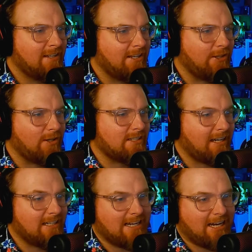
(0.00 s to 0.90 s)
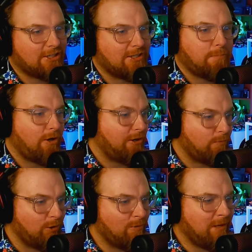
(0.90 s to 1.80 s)
It looks like it's actually pretty
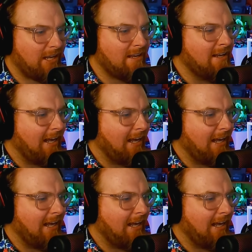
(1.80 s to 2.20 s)
roomy.